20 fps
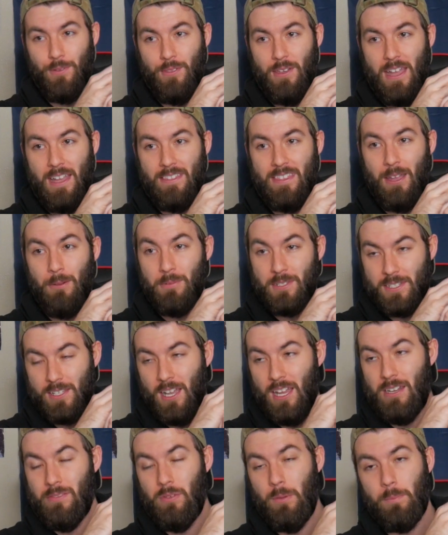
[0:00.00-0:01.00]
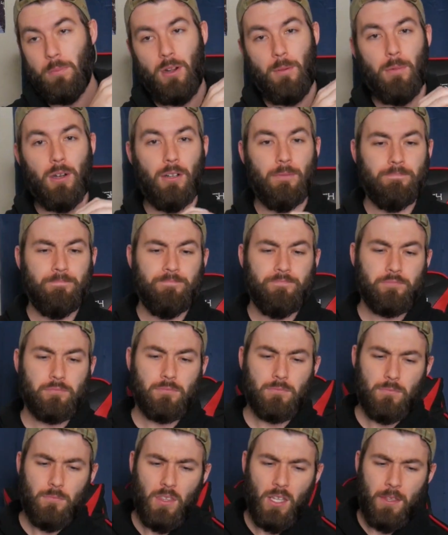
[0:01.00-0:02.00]
for that. That was kind of a bummer.
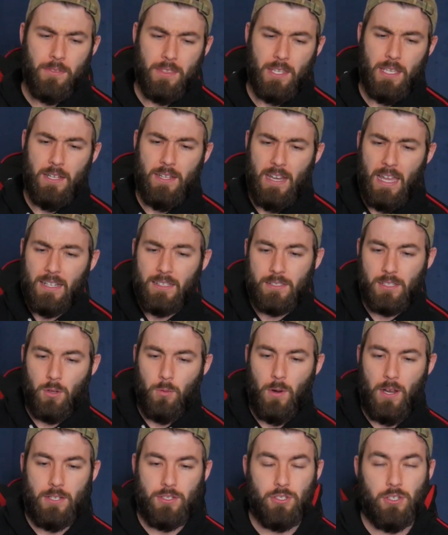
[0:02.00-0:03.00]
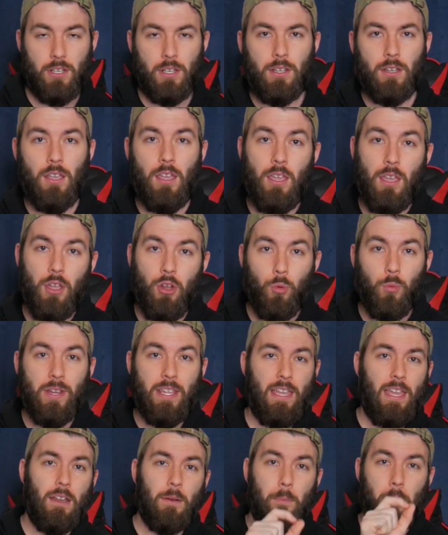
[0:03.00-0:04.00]
The next question, we
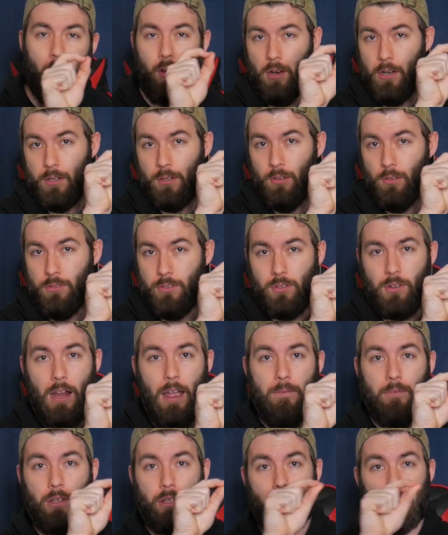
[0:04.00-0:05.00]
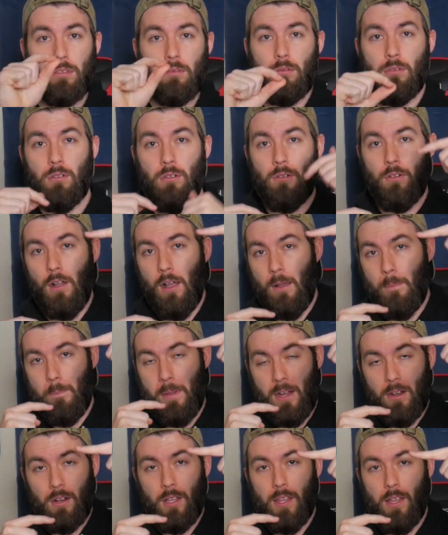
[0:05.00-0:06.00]
had a particle traveling through a
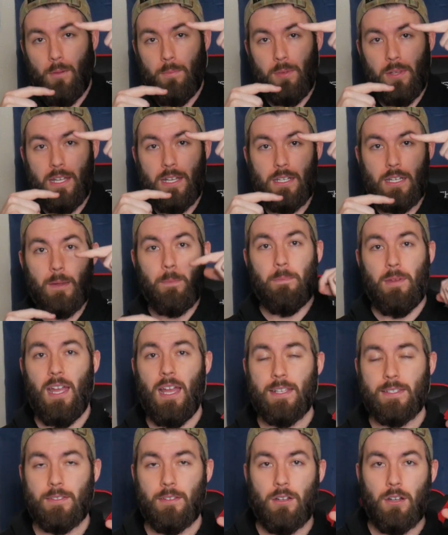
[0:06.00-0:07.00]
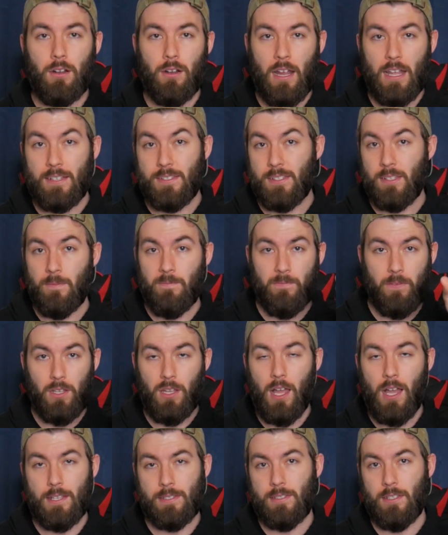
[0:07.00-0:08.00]
parallel plate capacitor at some
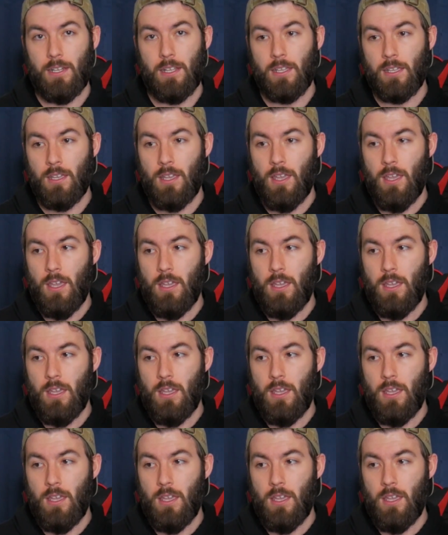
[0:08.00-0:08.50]
velocity,